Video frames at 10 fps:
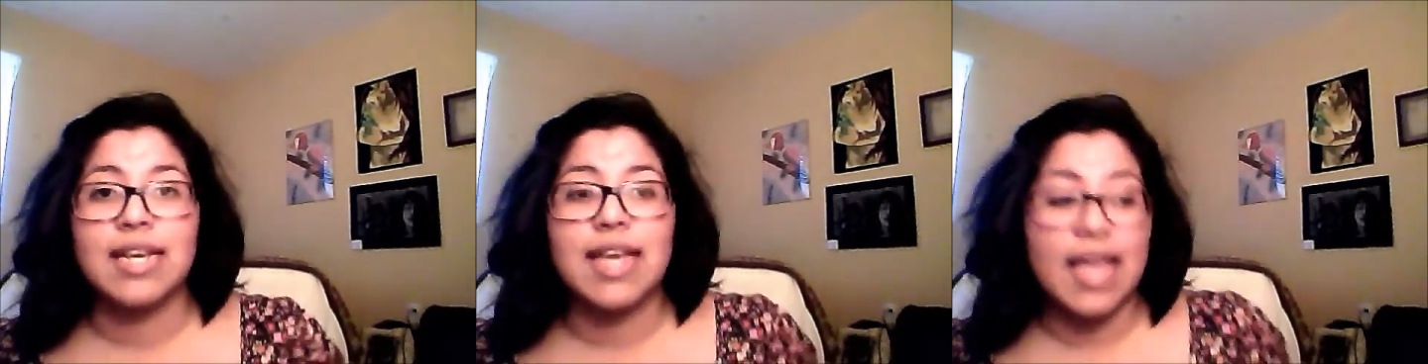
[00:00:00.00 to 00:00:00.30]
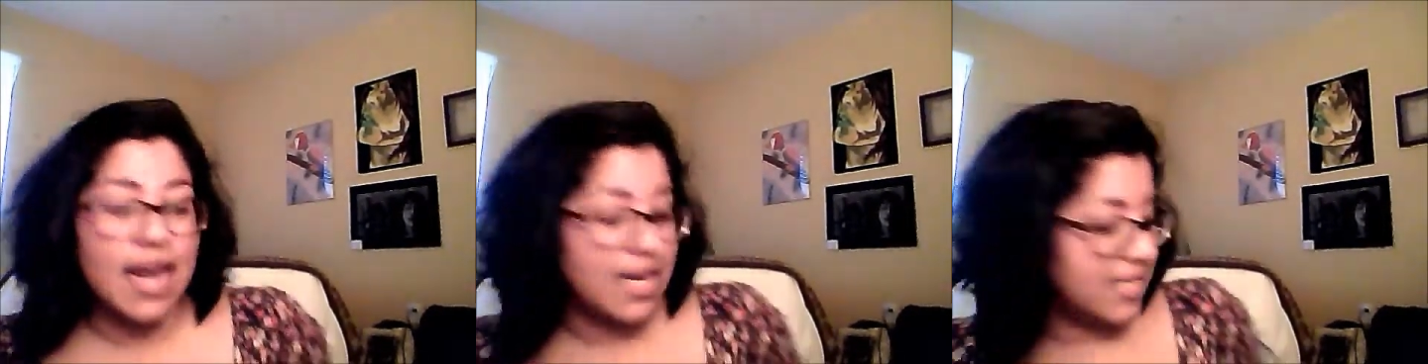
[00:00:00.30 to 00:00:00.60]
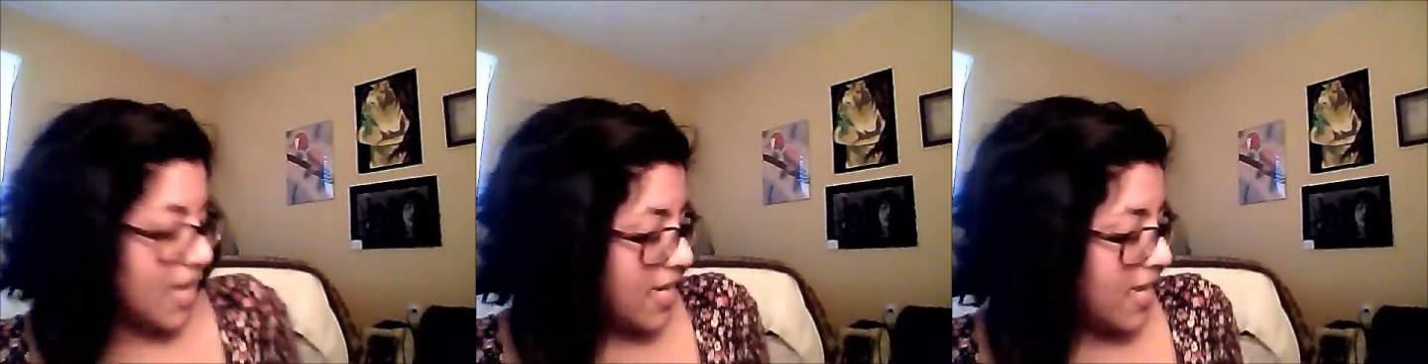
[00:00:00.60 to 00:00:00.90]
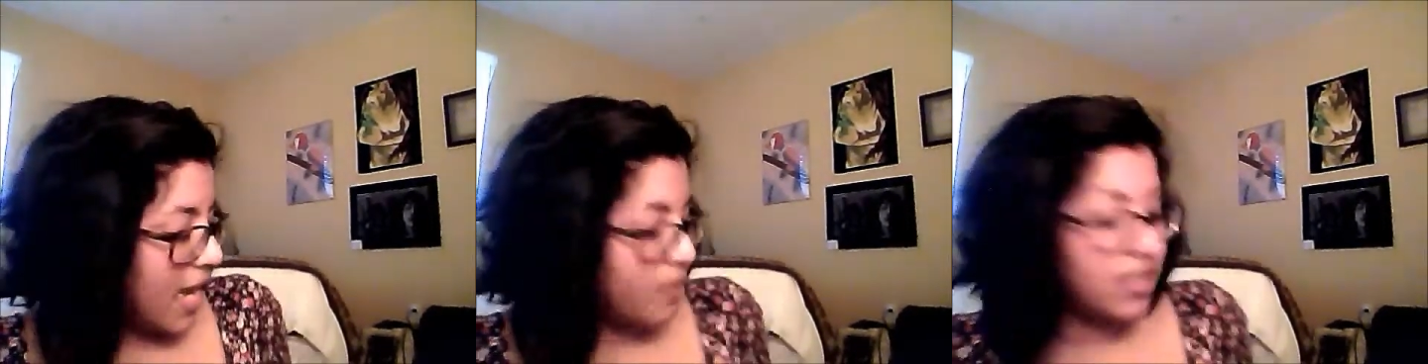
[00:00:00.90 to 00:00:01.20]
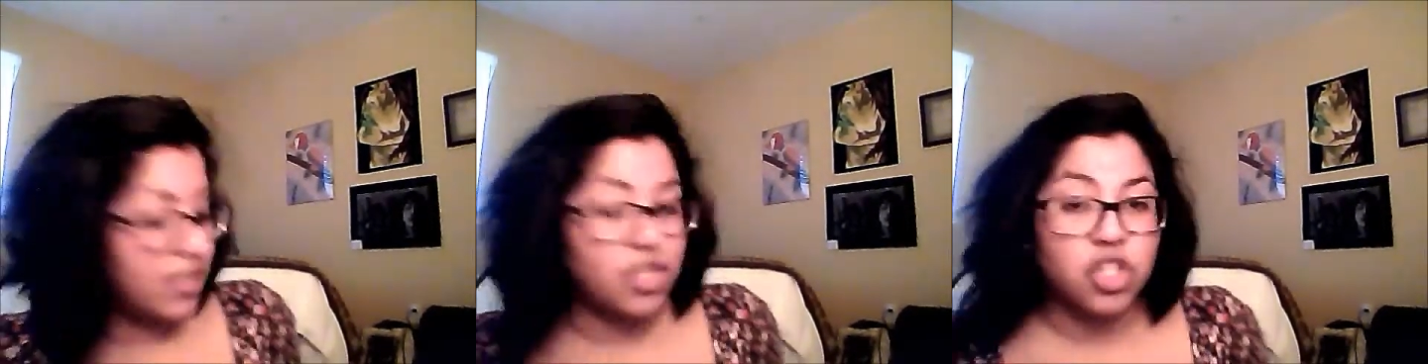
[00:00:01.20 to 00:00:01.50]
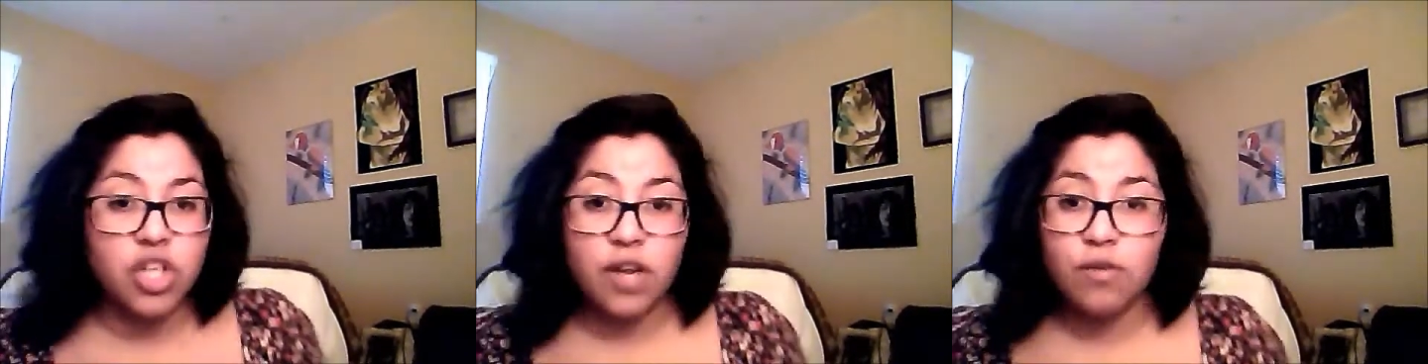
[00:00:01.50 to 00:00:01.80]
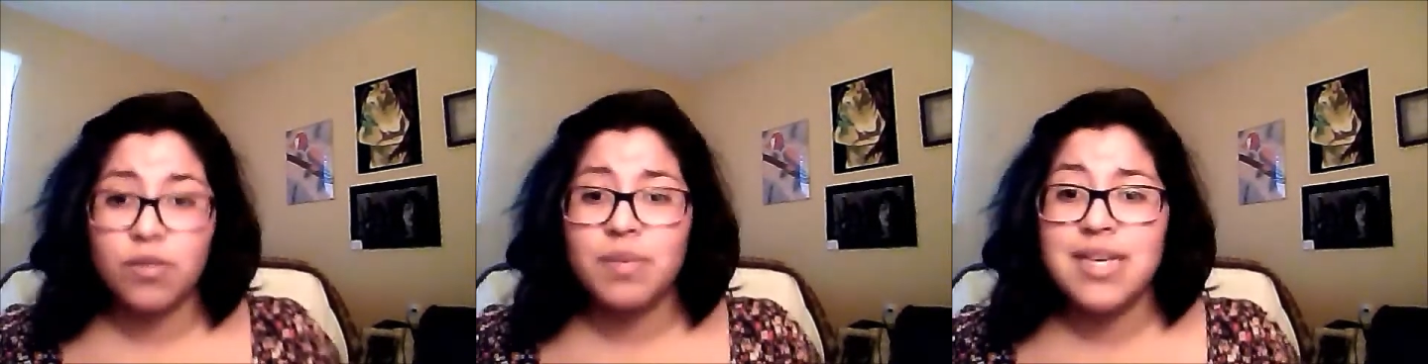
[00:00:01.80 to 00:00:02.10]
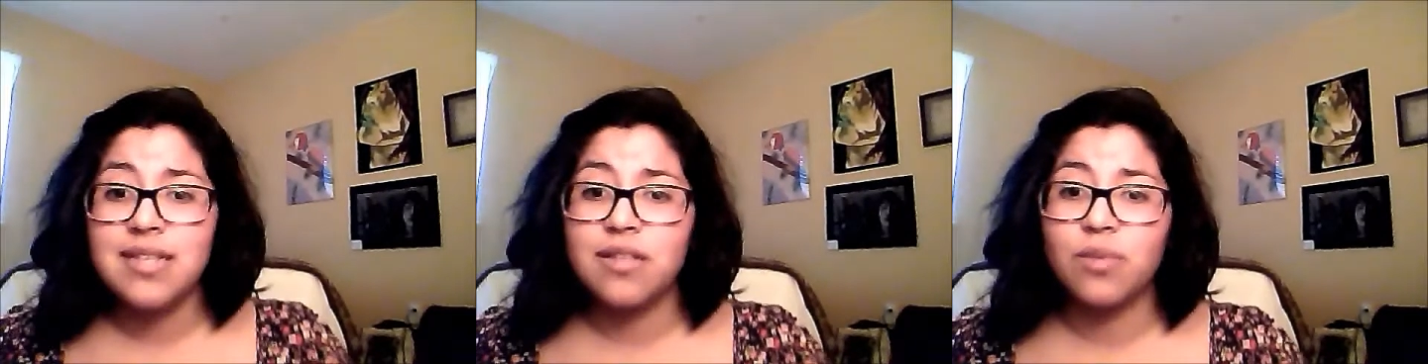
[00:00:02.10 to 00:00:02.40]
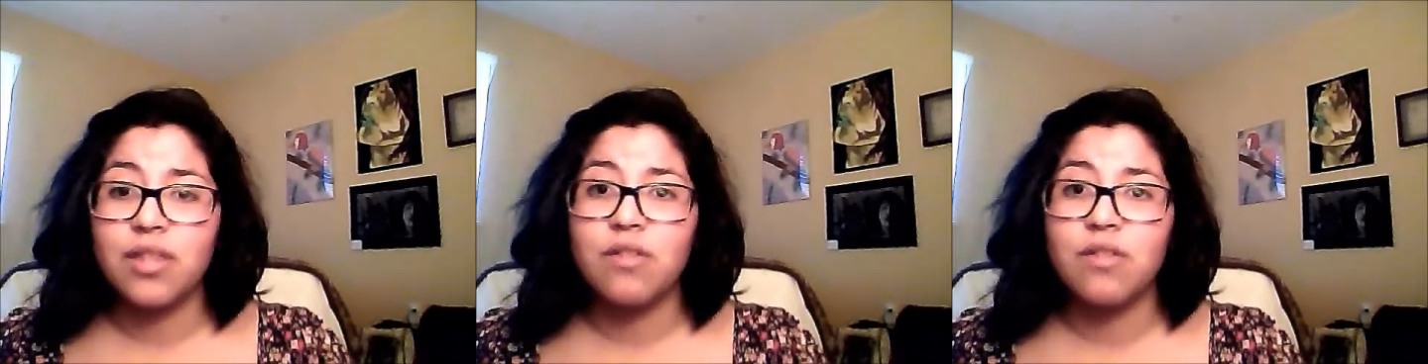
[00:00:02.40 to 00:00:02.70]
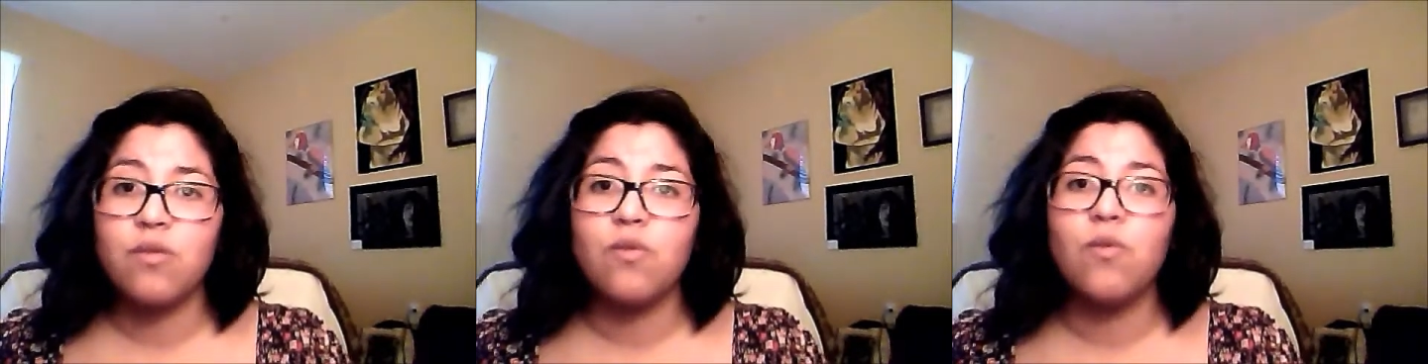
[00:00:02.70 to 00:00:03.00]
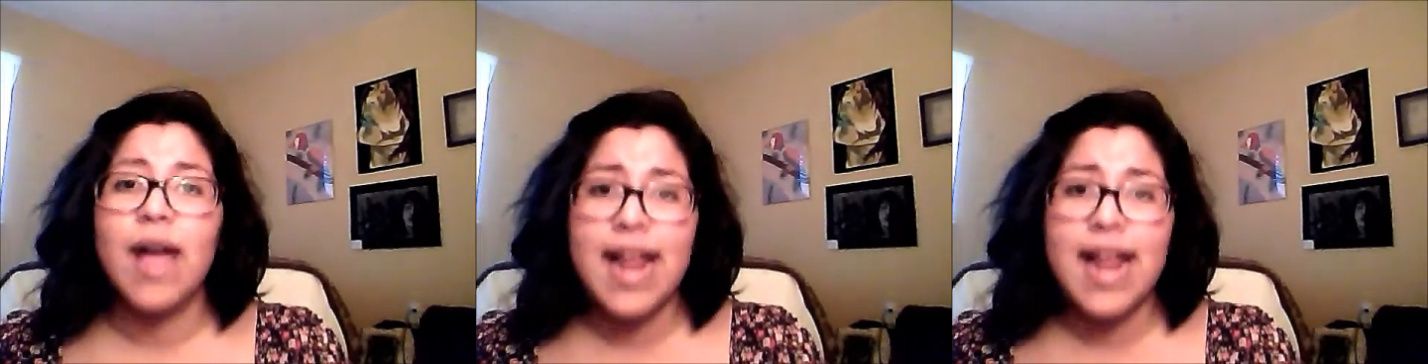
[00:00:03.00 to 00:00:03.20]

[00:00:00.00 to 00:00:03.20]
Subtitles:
and I decided that I was going to share those pieces with you right